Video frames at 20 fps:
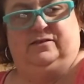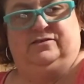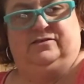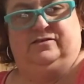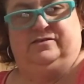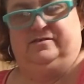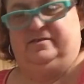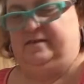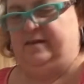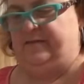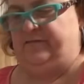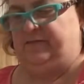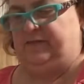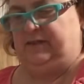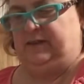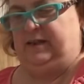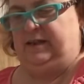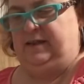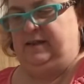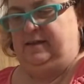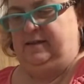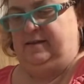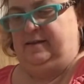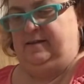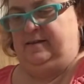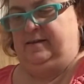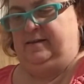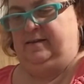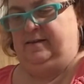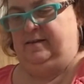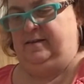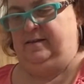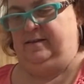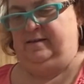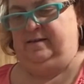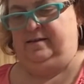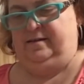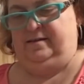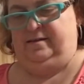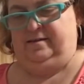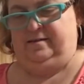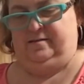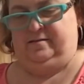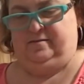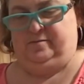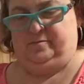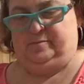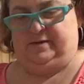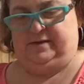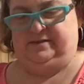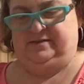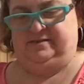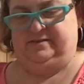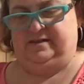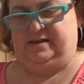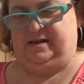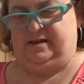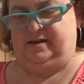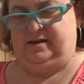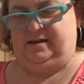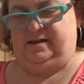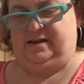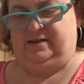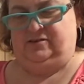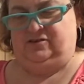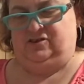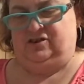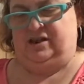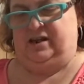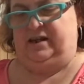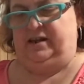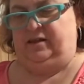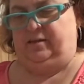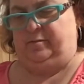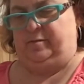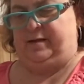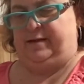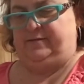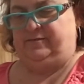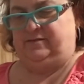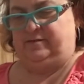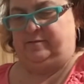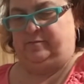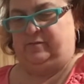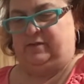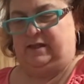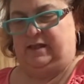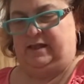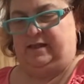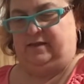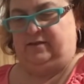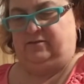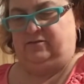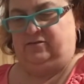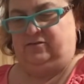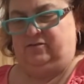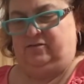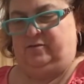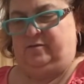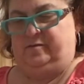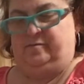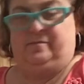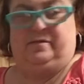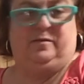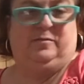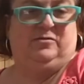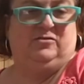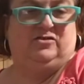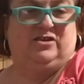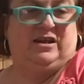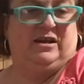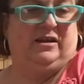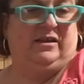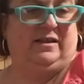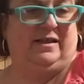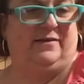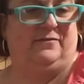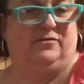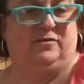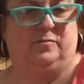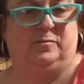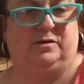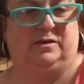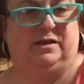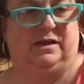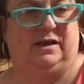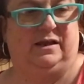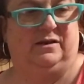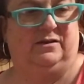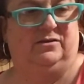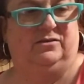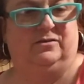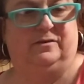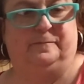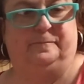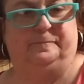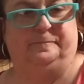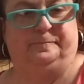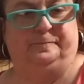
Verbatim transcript: This is definitely my son and Jenny will have something else, or maybe Jenny will have some potatoes.